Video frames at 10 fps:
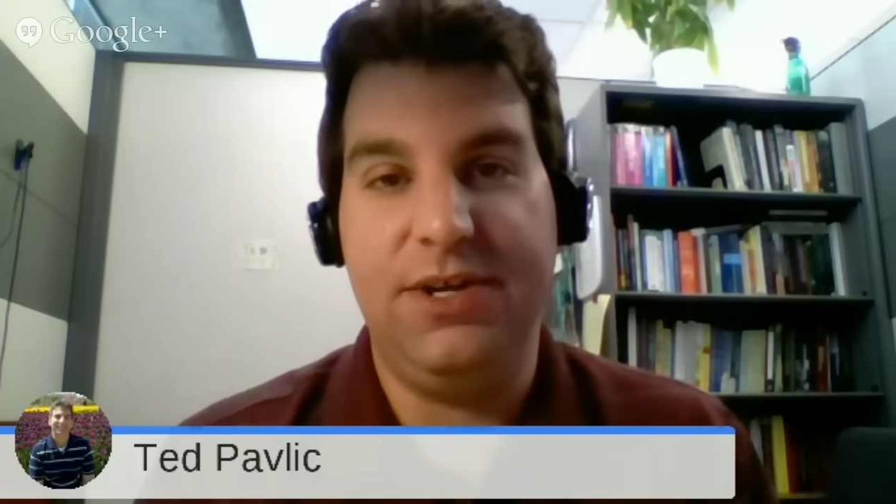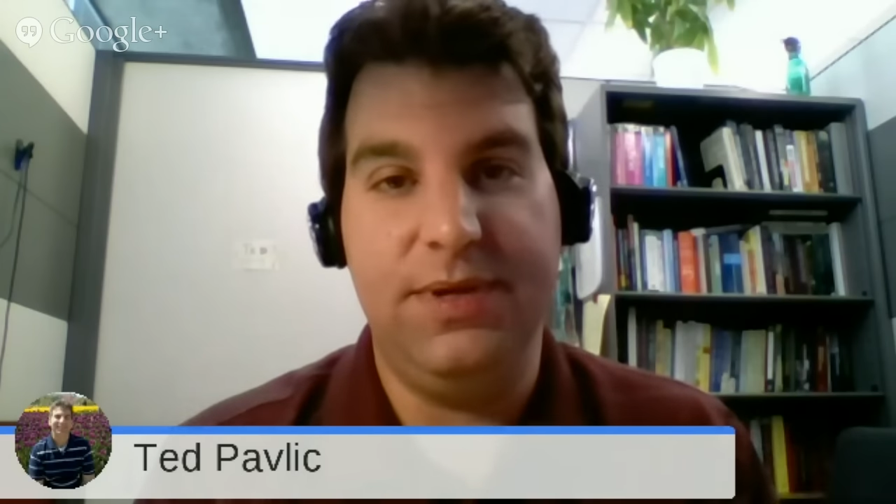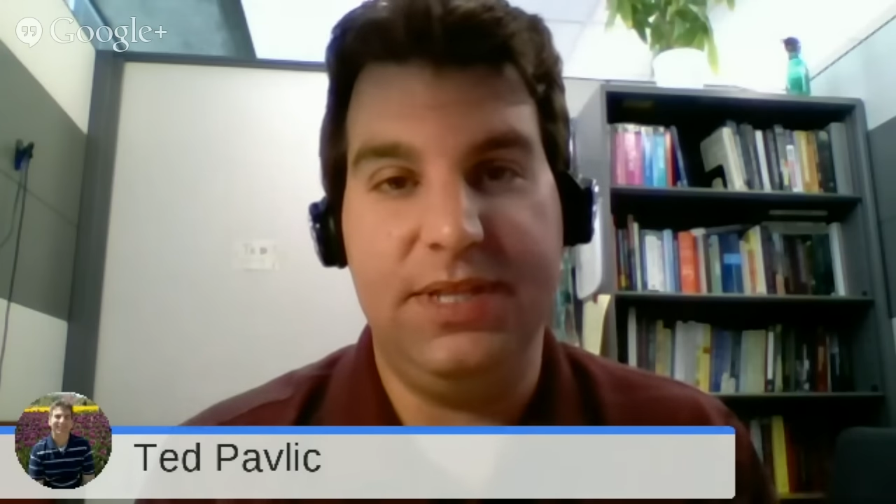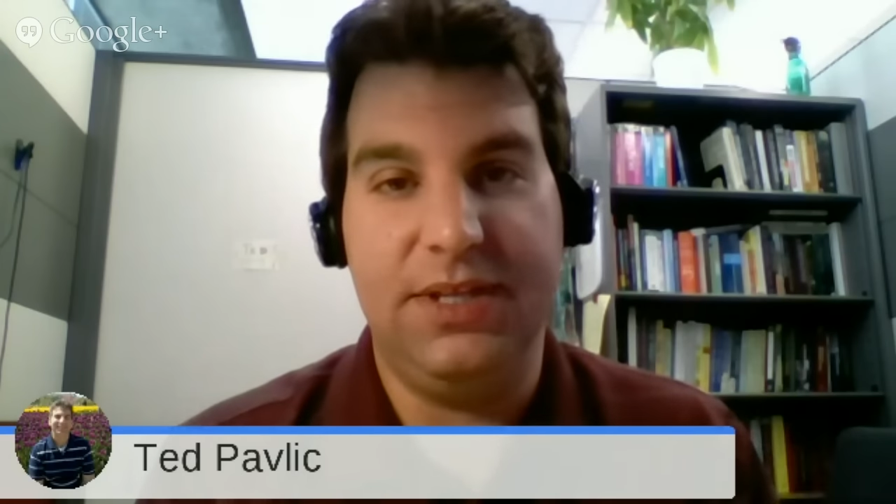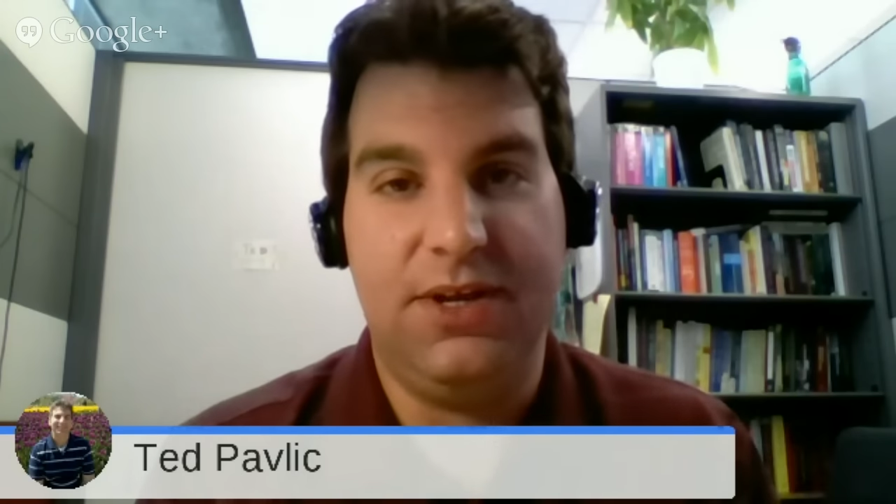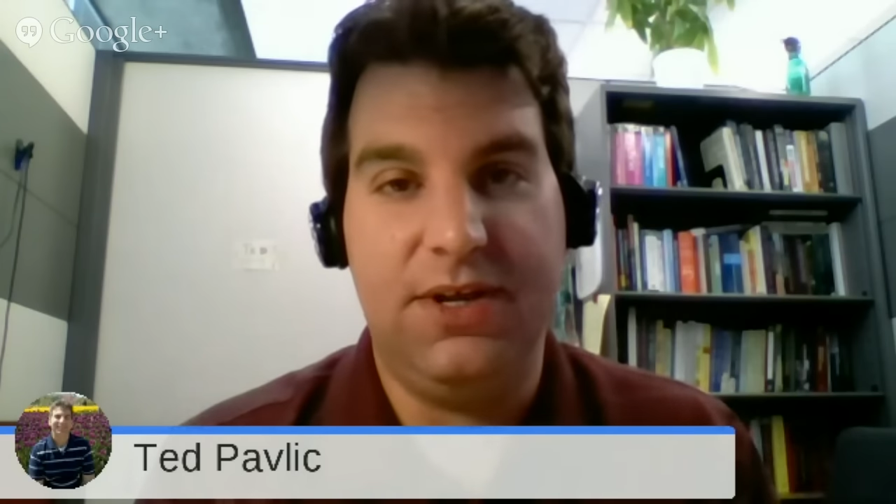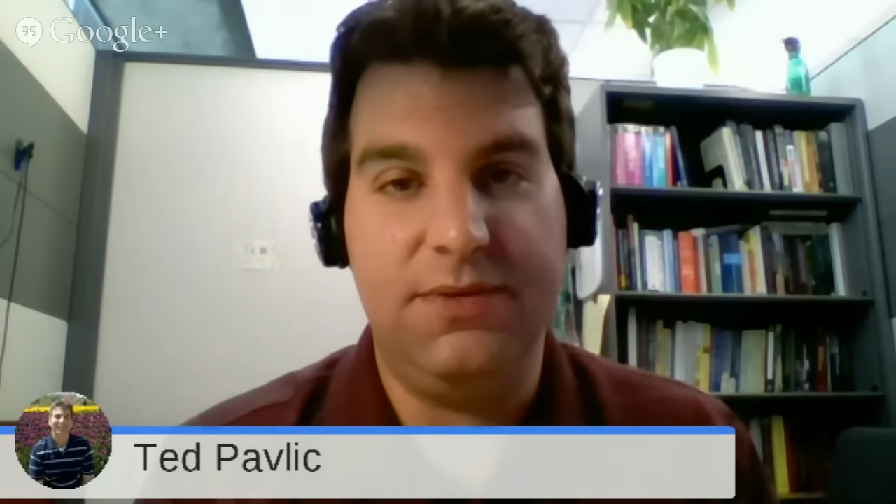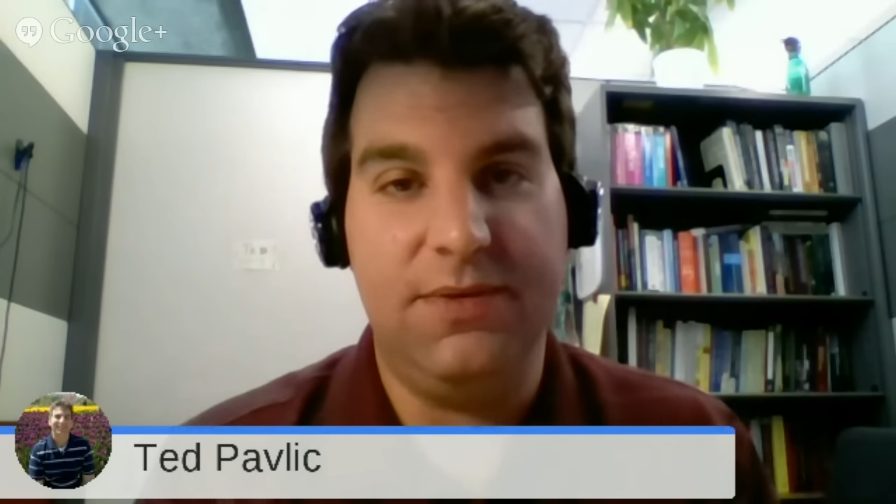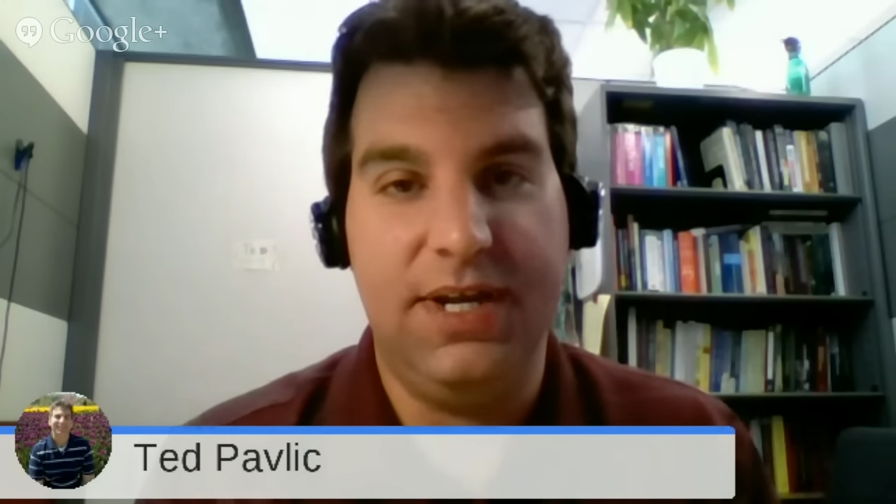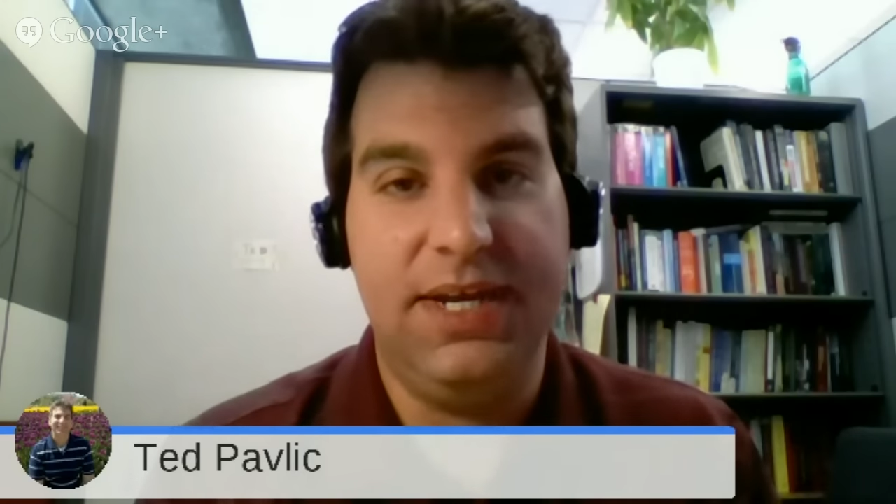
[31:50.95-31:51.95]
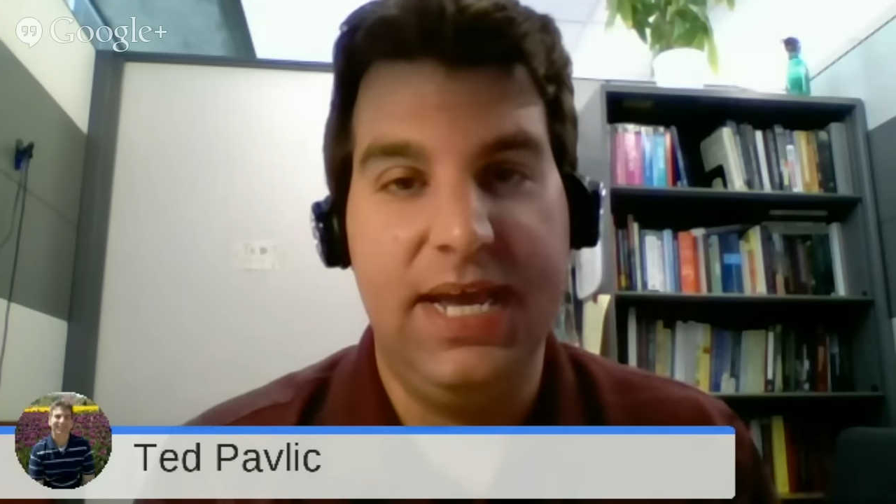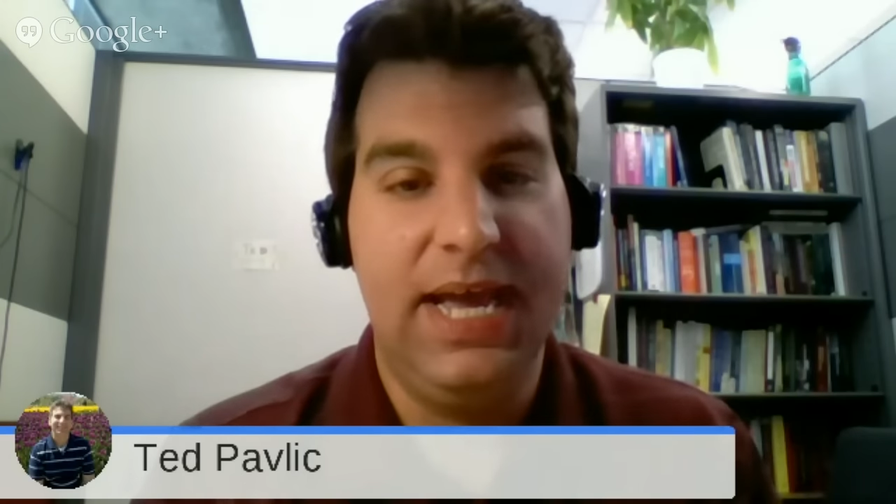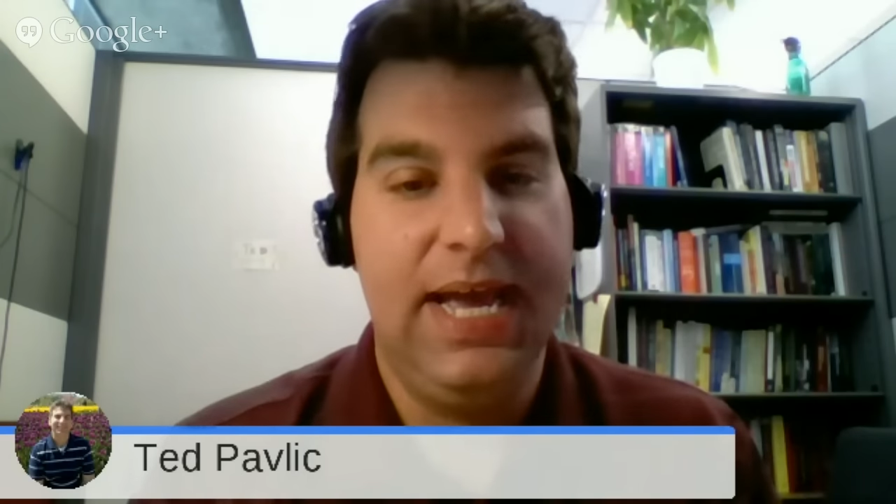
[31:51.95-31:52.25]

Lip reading: you in the long run,